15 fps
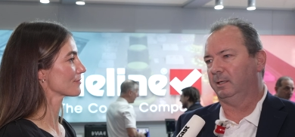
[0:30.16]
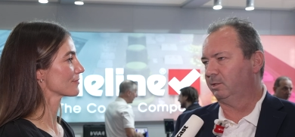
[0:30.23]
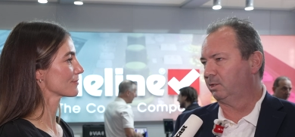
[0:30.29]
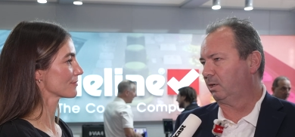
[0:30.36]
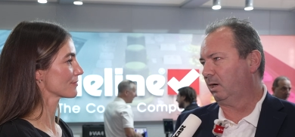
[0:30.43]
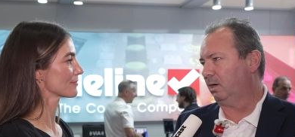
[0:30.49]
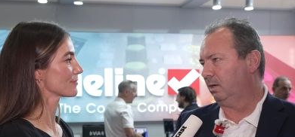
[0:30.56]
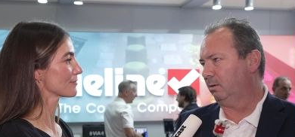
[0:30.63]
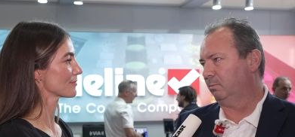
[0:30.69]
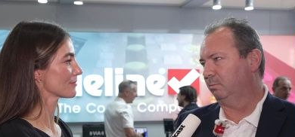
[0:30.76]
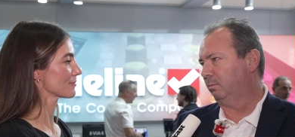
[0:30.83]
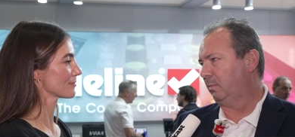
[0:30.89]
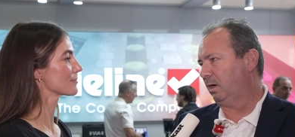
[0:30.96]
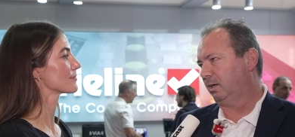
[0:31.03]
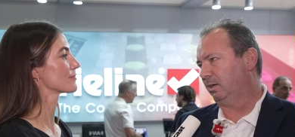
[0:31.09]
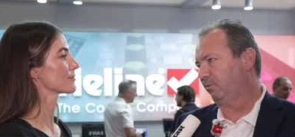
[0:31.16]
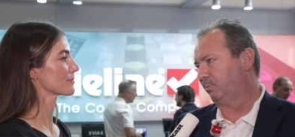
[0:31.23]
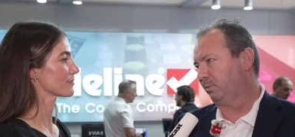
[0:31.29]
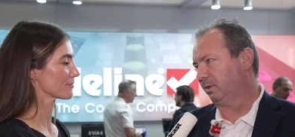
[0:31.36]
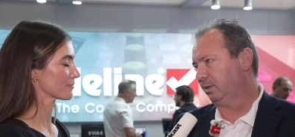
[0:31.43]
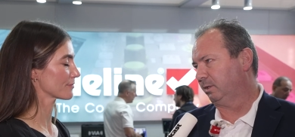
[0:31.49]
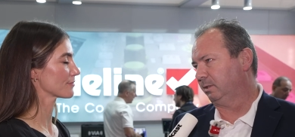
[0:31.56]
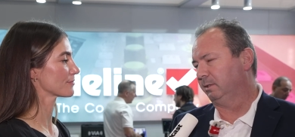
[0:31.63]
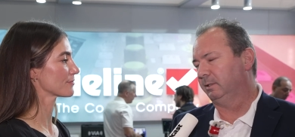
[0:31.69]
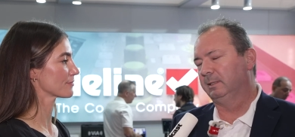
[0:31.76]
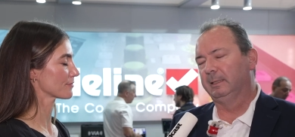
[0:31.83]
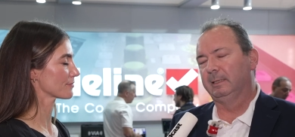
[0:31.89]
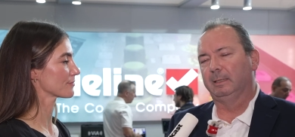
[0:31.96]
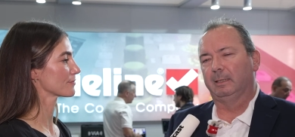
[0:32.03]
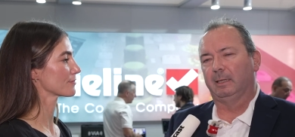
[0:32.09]
Speaker 1: Intercom, I F B,
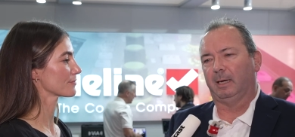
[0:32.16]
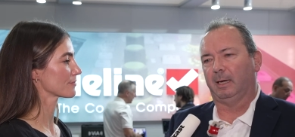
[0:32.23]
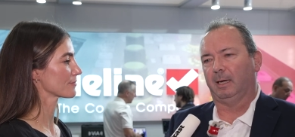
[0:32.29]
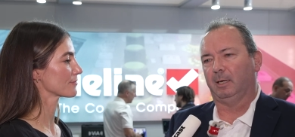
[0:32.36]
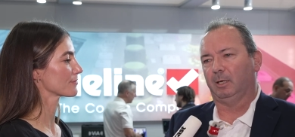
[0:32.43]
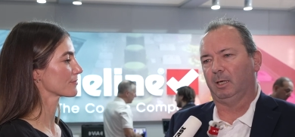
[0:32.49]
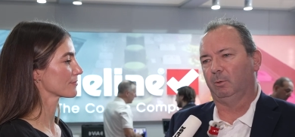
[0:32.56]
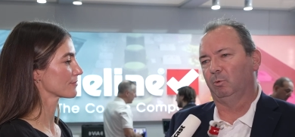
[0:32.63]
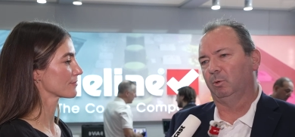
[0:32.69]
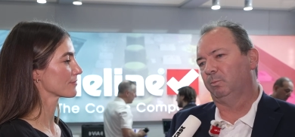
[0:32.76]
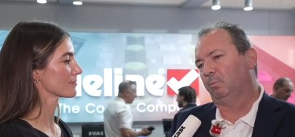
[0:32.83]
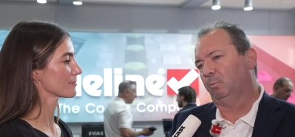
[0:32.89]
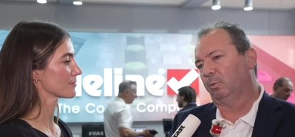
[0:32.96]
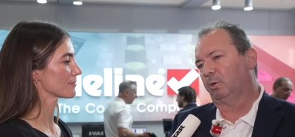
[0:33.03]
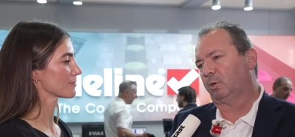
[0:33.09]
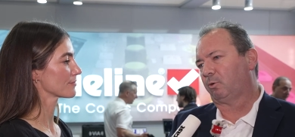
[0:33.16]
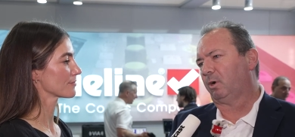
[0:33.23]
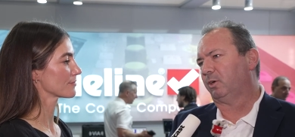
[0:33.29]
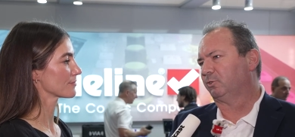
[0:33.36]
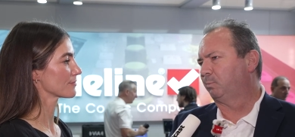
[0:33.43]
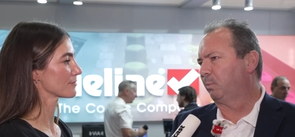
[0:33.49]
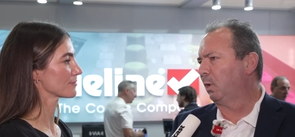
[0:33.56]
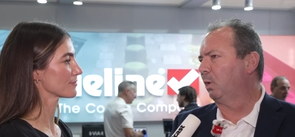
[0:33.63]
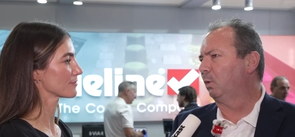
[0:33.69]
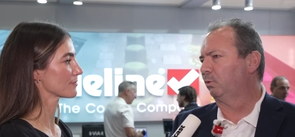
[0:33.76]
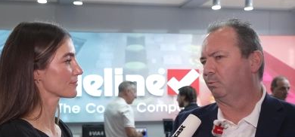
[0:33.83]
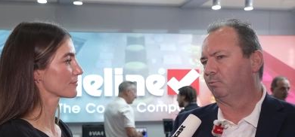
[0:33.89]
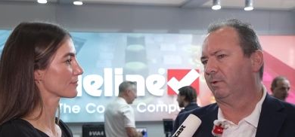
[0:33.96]
uh, and we're, we're across both